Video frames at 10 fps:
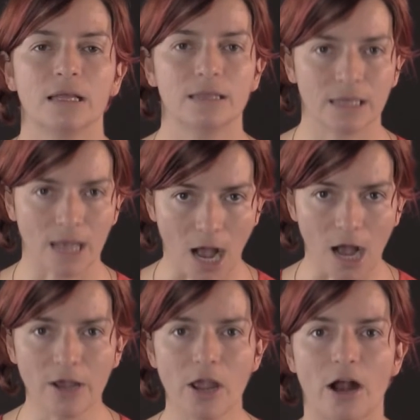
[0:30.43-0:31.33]
The
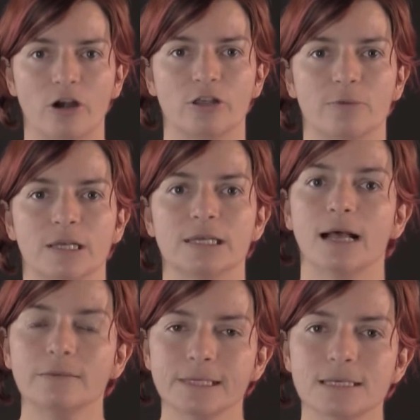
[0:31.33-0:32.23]
I argument
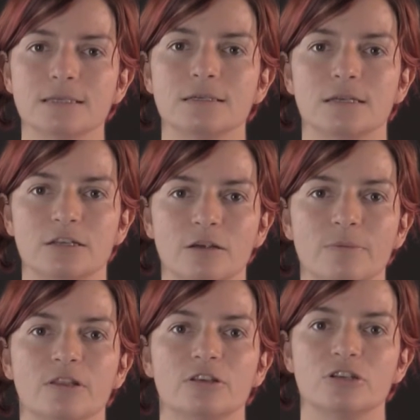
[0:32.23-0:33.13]
helped us to
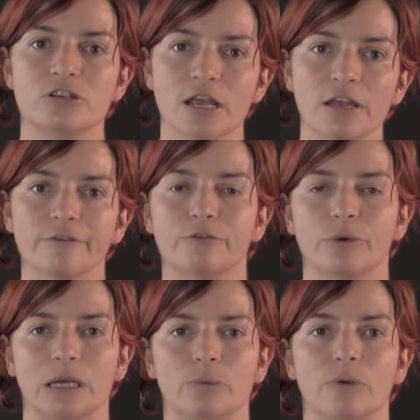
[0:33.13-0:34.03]
determine the shade of
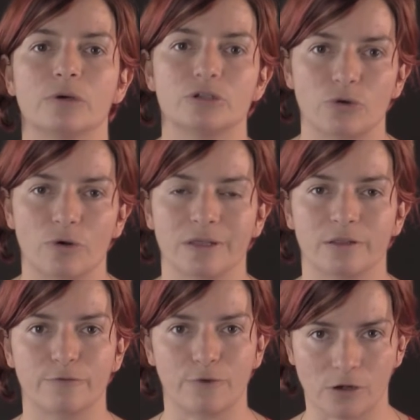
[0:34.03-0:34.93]
green we were drawing
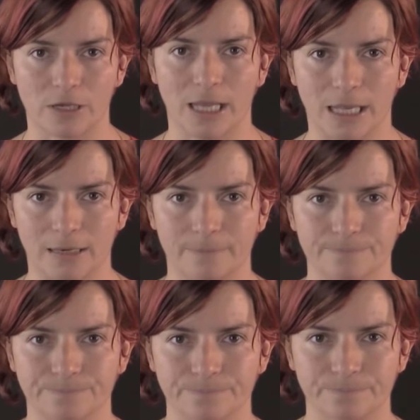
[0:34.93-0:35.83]
the frog in.
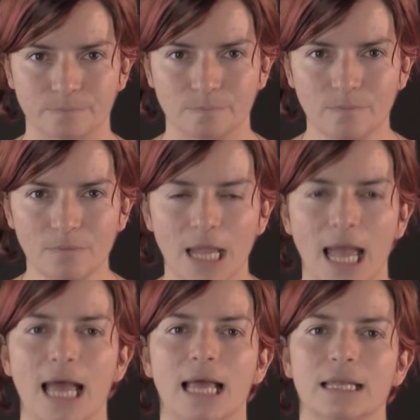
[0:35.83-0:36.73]

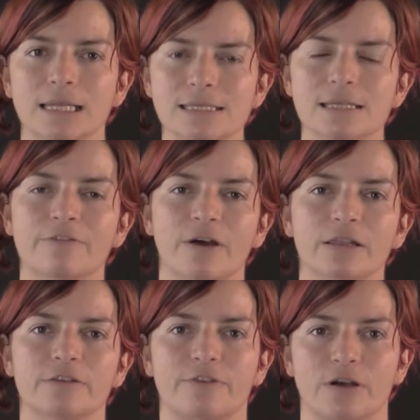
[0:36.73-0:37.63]
Let's
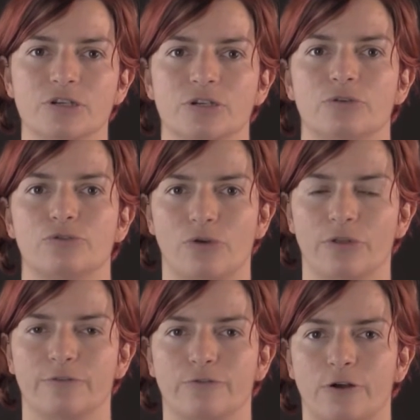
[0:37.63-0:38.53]
define the function to draw
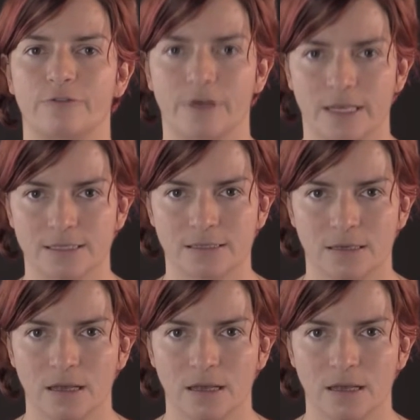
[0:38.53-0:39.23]
the frog face.